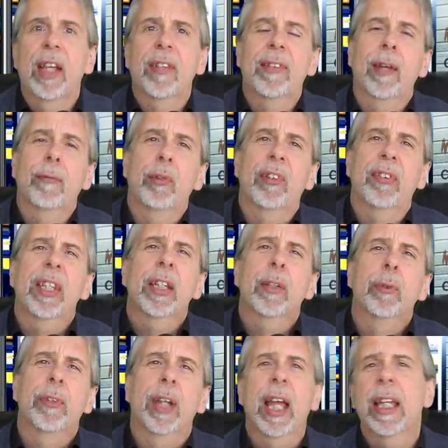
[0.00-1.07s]
nest every
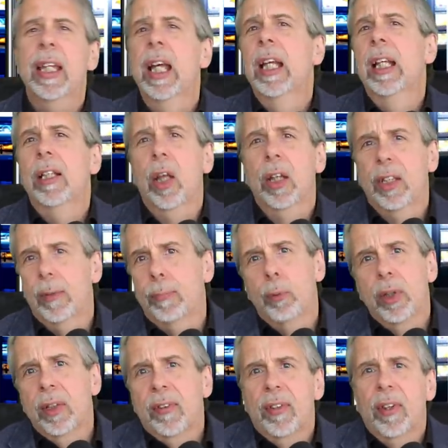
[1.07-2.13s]
single day, like his
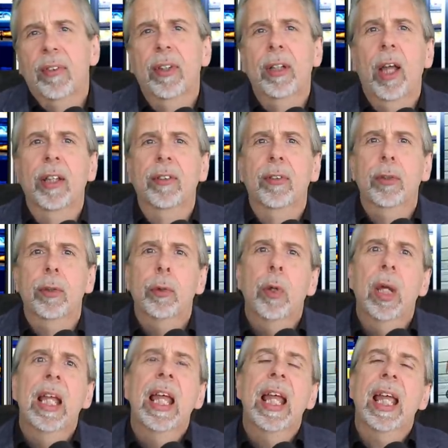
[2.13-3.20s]
predecessor liked to do,